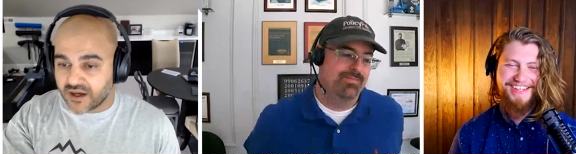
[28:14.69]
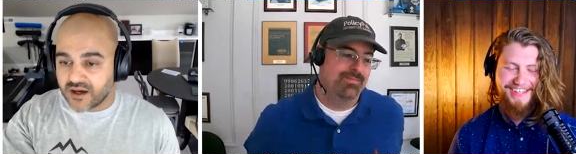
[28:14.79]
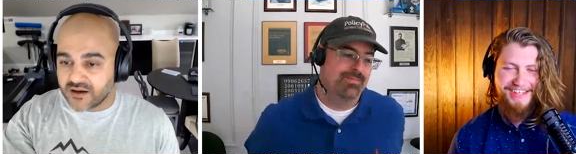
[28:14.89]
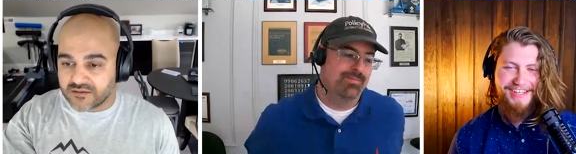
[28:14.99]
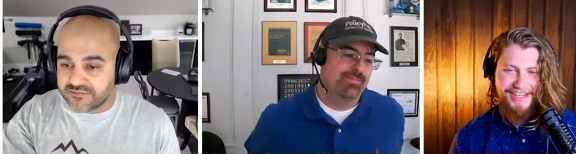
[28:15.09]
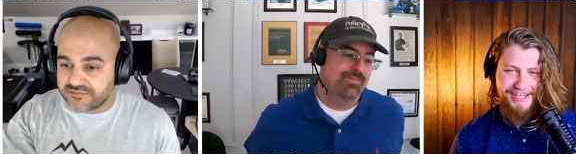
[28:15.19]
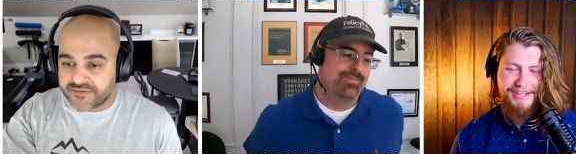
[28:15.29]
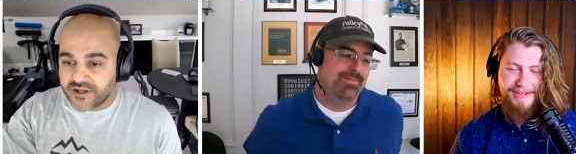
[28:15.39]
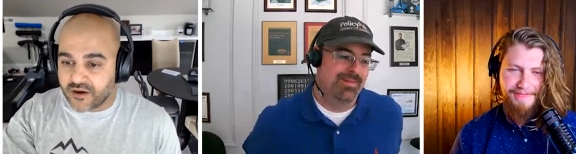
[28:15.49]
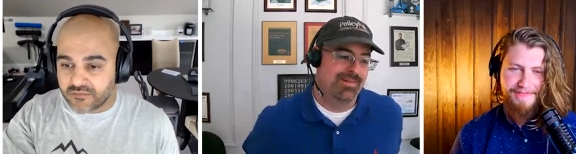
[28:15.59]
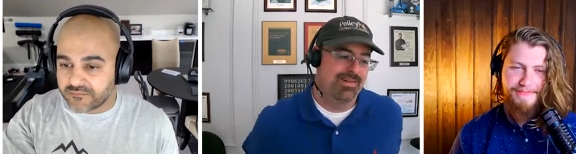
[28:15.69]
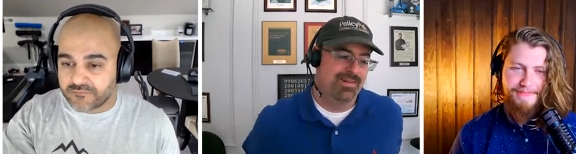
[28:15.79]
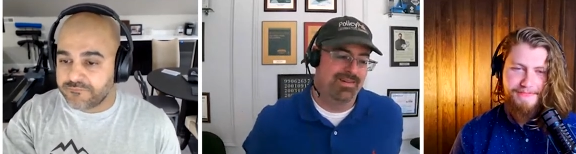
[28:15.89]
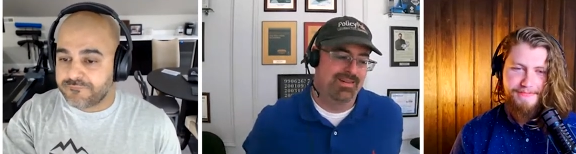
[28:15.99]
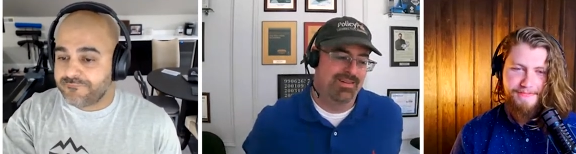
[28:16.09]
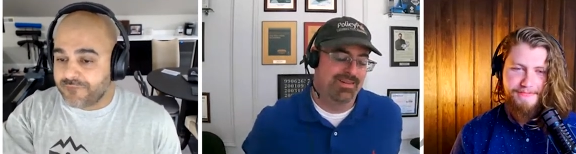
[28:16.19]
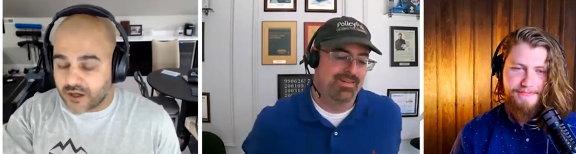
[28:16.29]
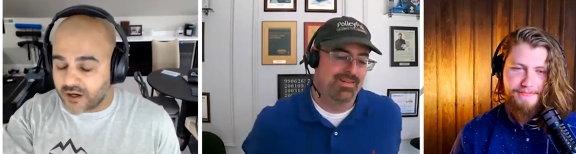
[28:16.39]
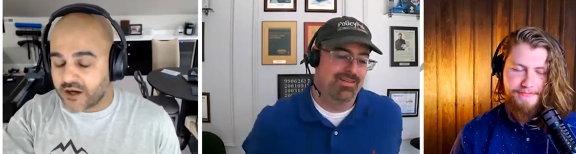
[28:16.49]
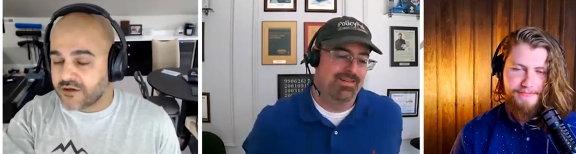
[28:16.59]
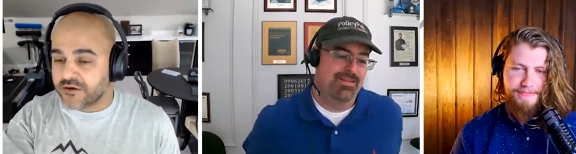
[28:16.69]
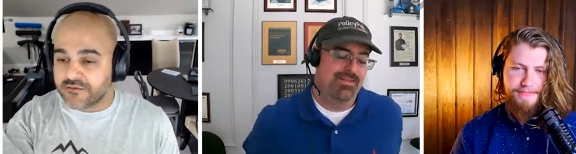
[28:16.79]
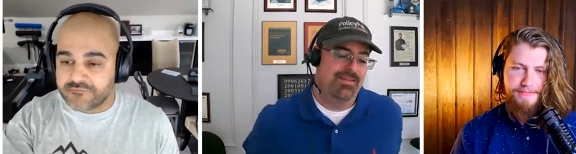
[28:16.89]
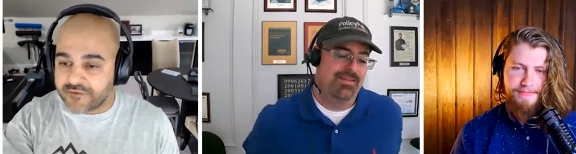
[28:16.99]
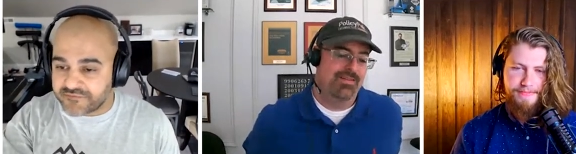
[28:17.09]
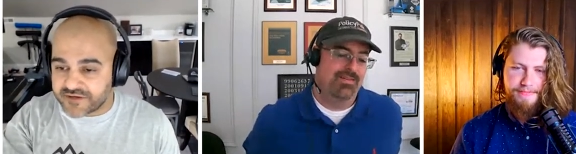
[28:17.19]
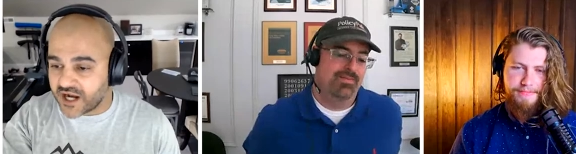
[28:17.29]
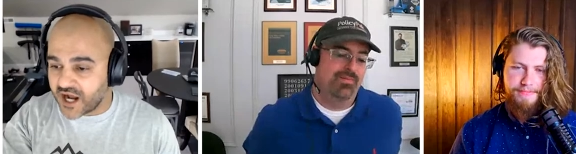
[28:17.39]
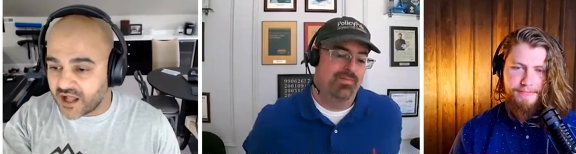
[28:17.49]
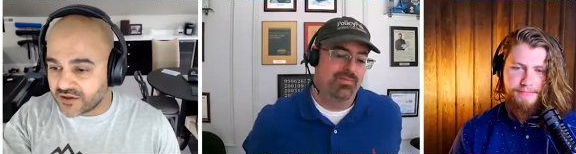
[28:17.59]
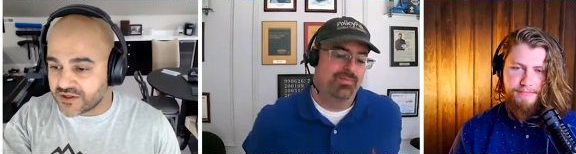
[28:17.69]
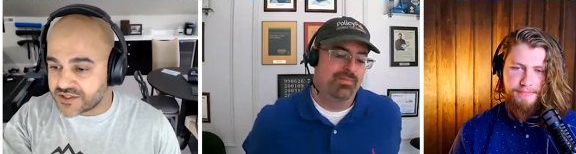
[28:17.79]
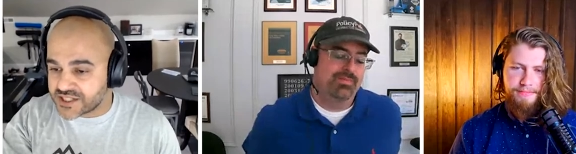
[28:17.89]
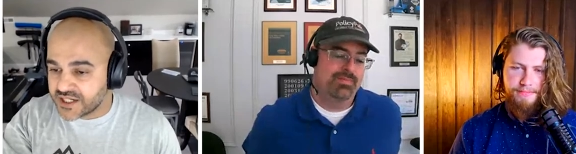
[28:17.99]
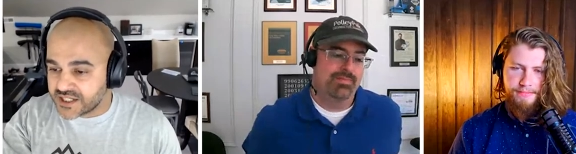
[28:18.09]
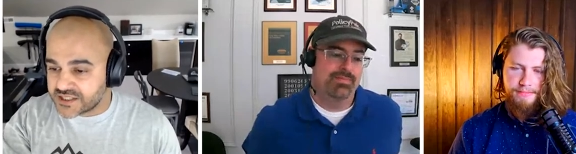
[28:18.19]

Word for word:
Speaker 1: of you know $150